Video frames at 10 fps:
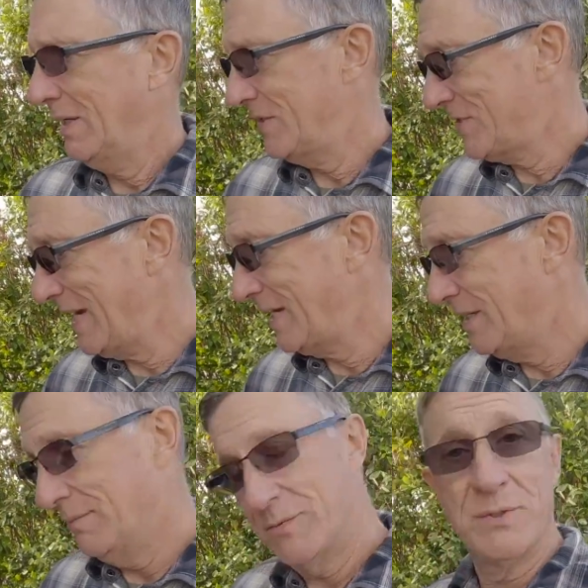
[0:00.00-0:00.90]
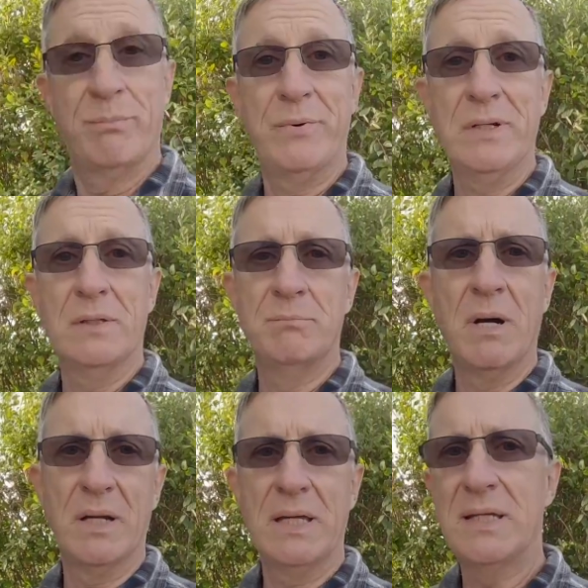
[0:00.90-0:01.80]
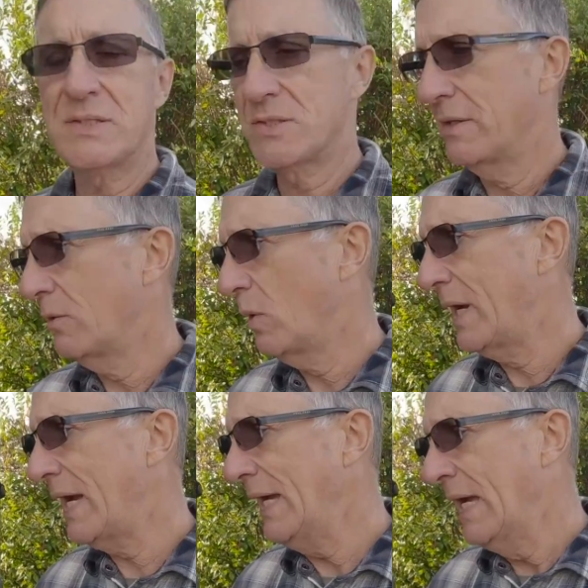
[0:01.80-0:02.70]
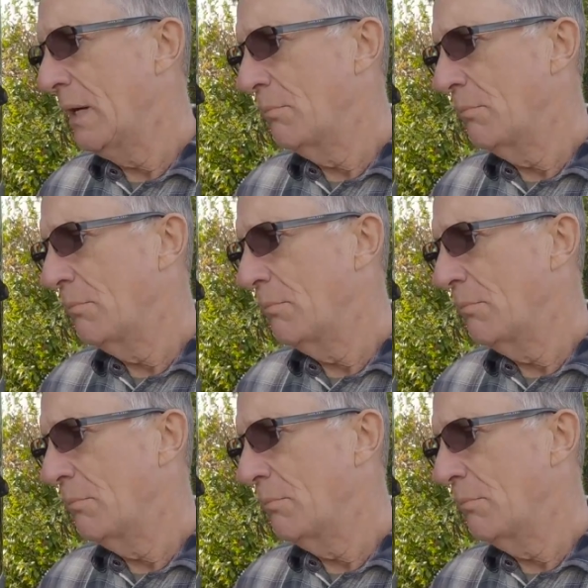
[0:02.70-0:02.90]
has taken some pretty good bug hits on the way.